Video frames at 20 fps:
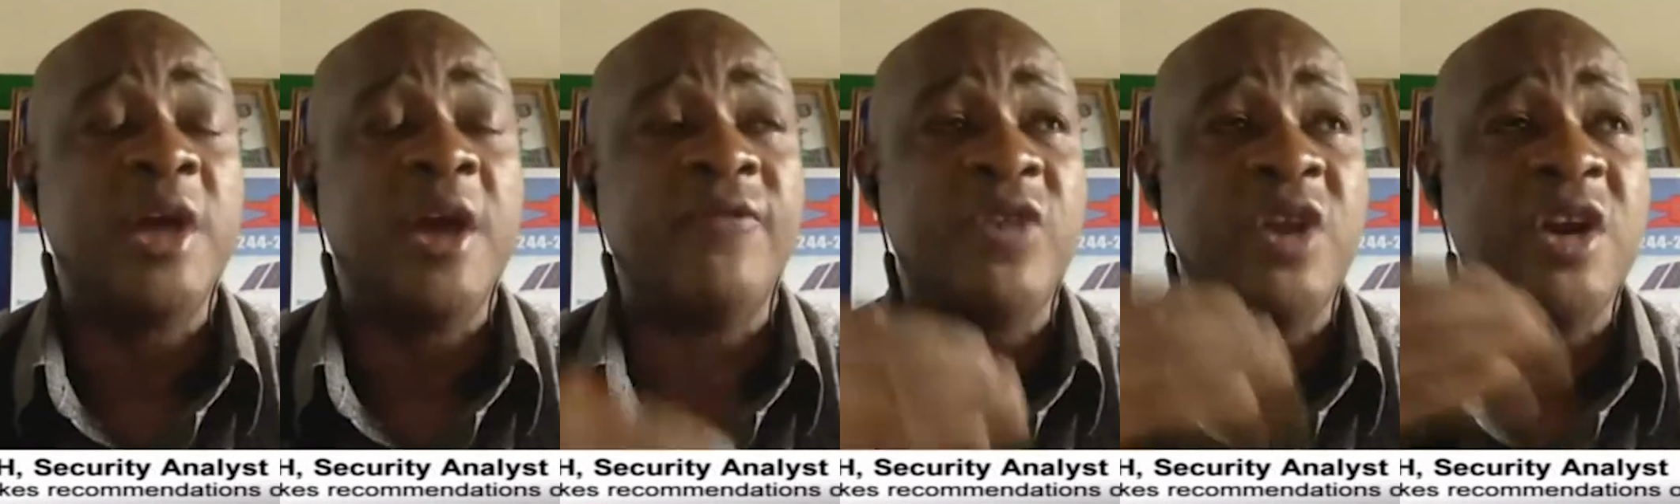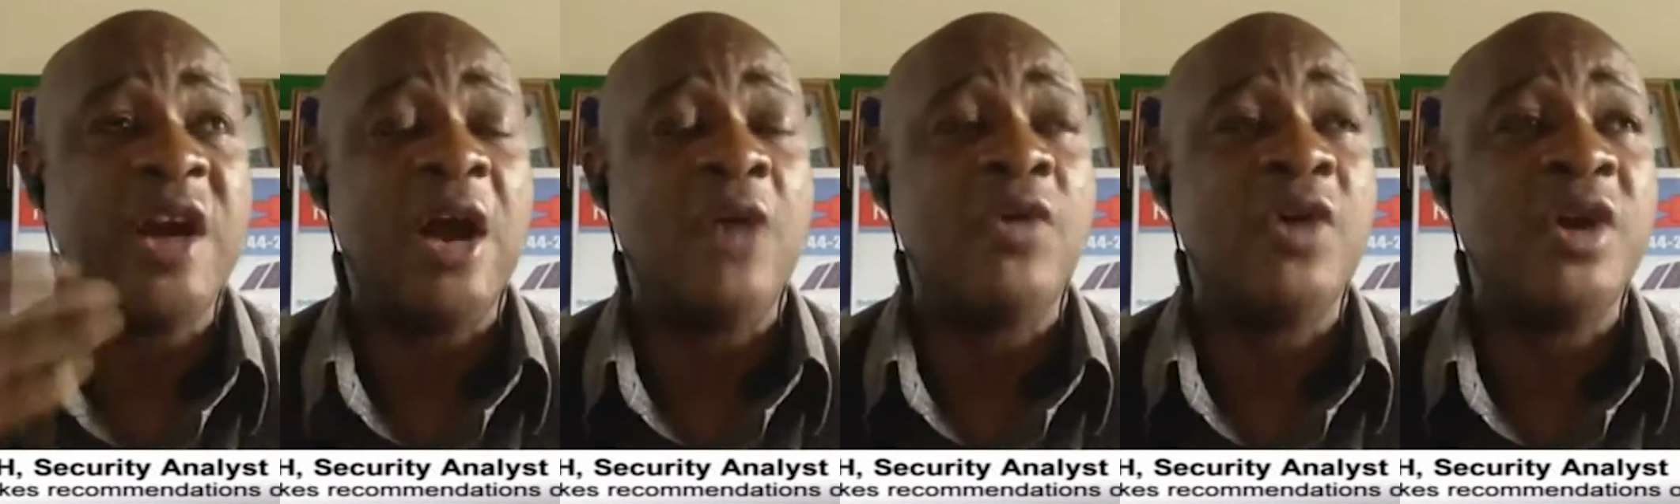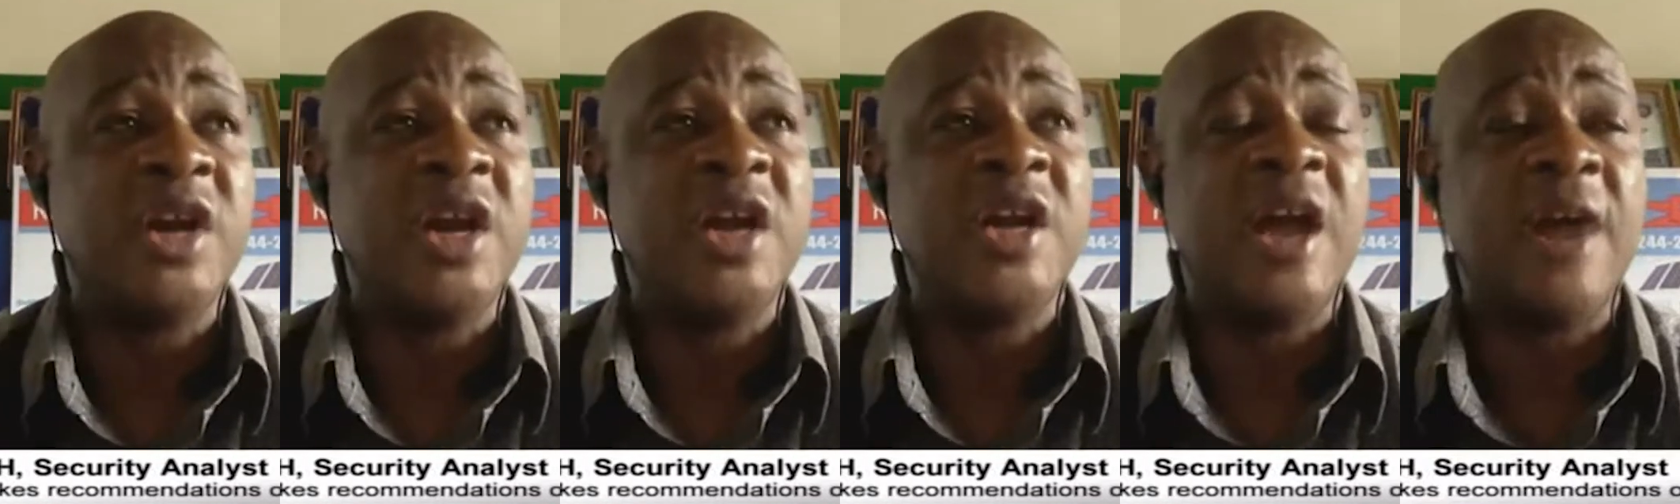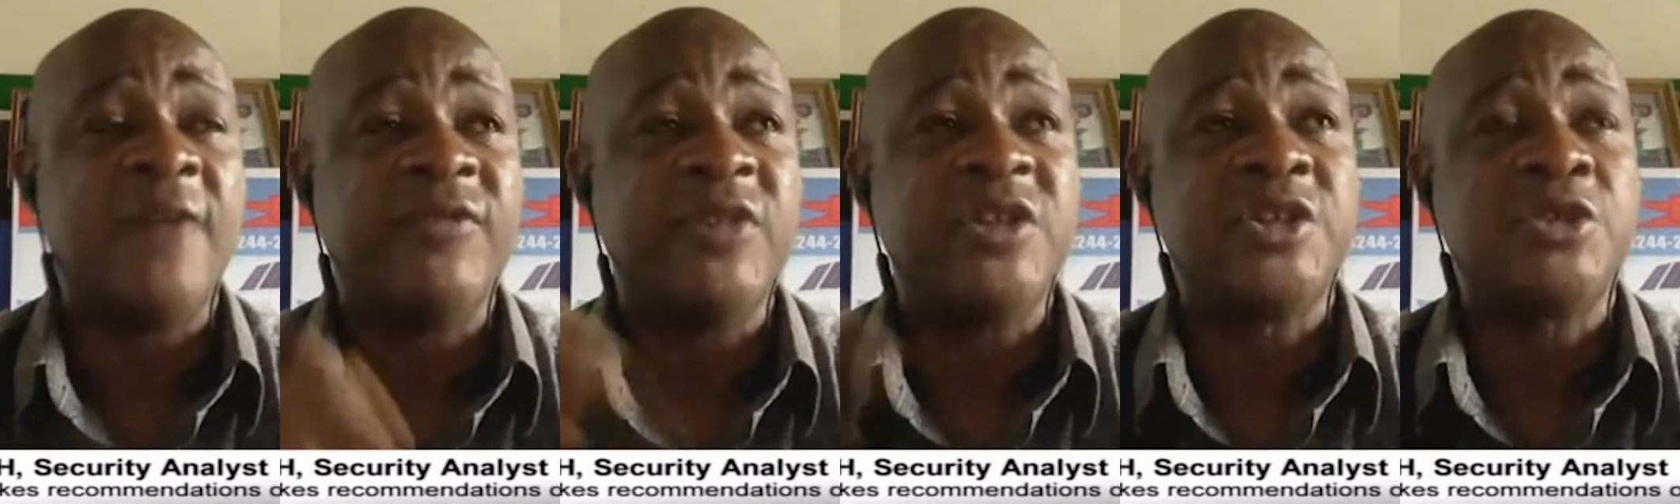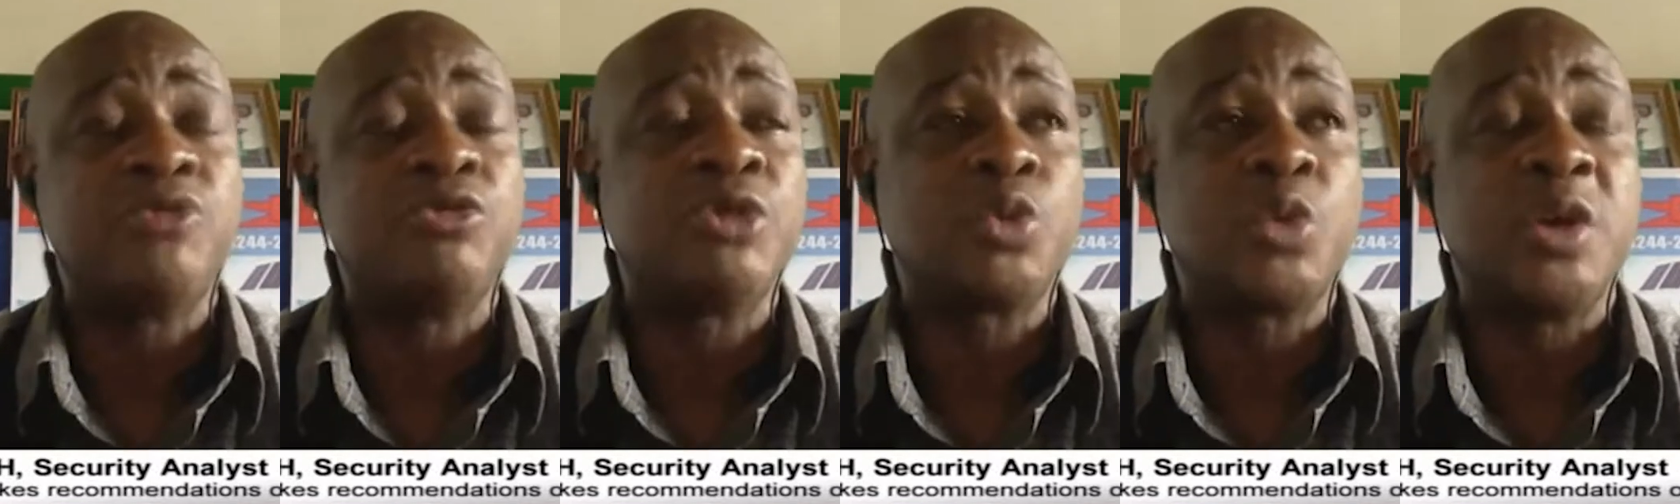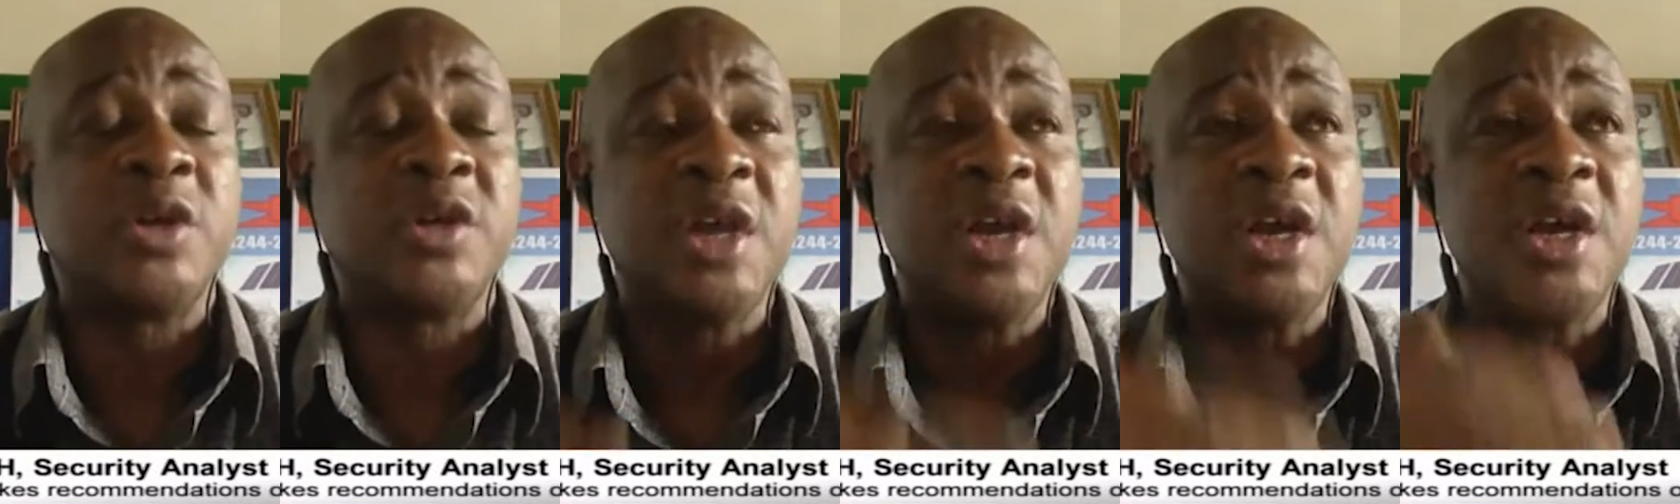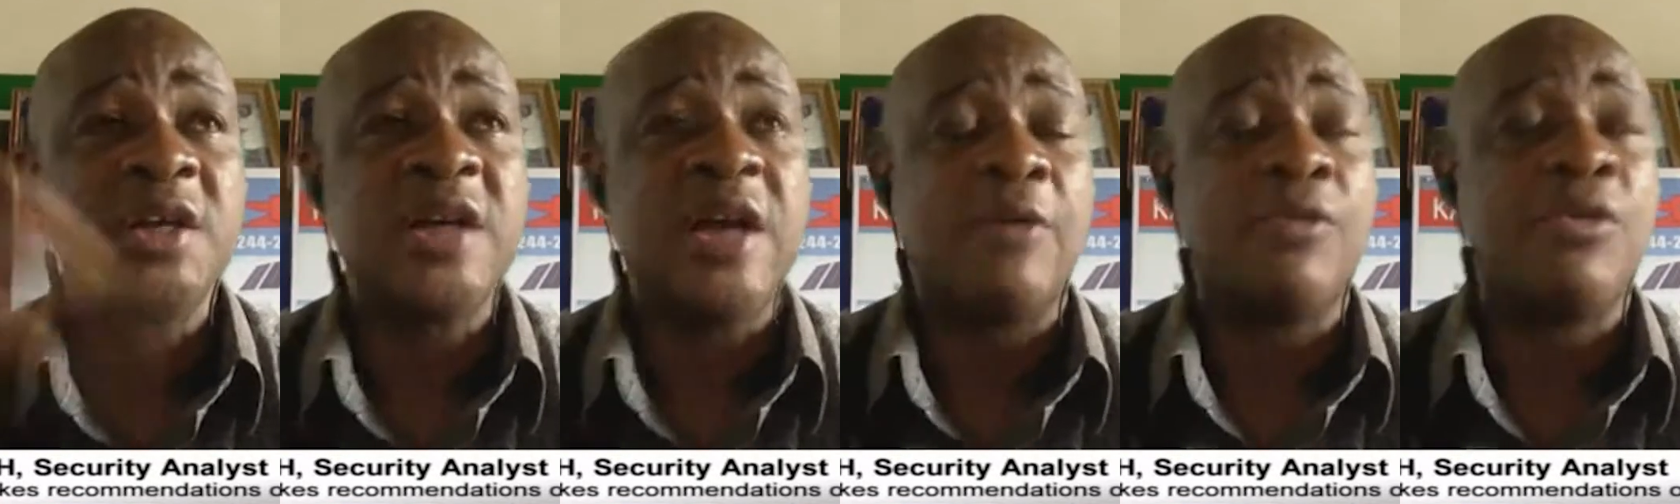every now and then they have issues with
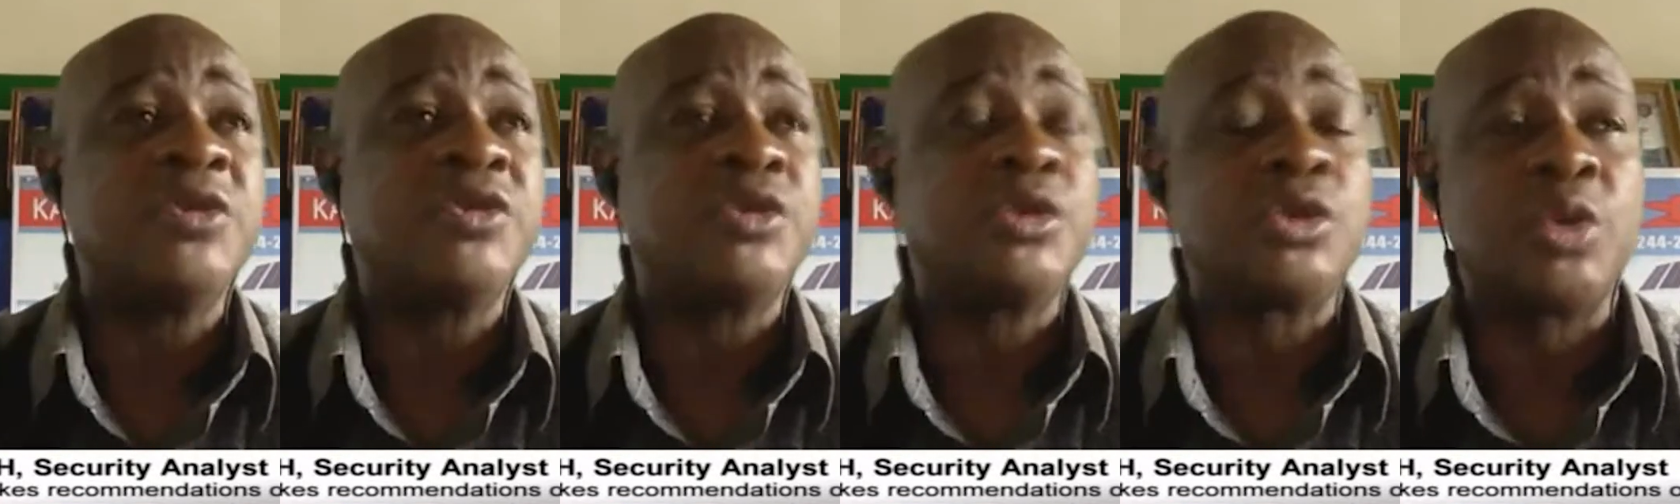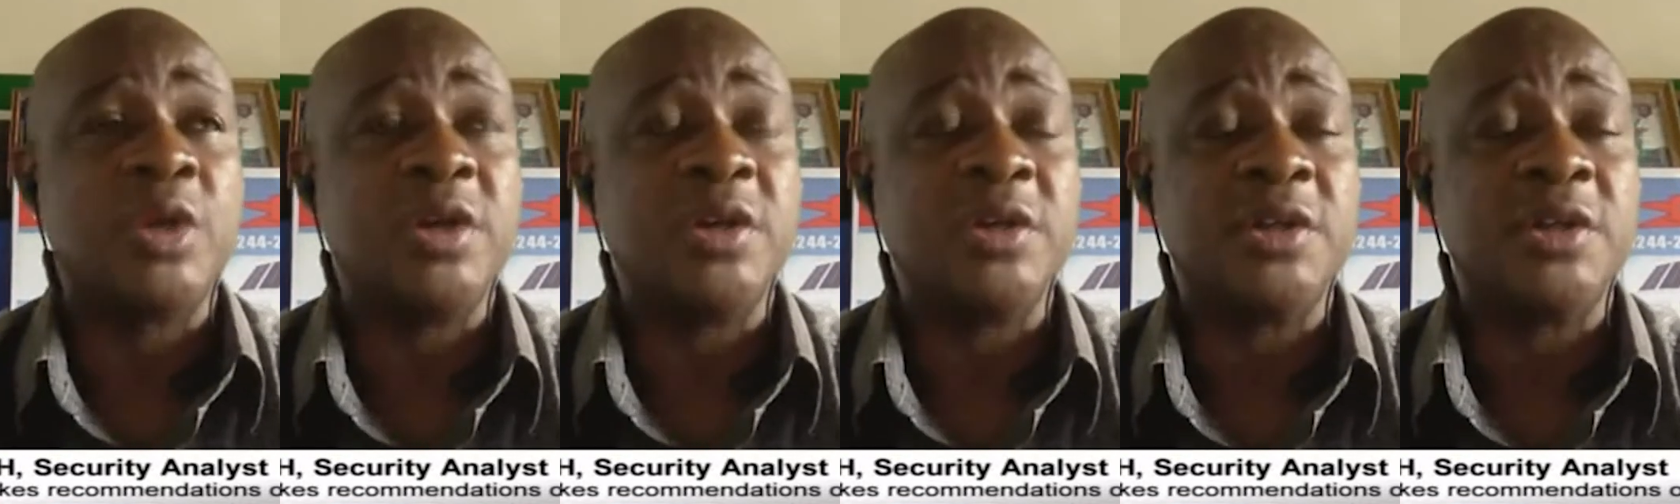their constituents.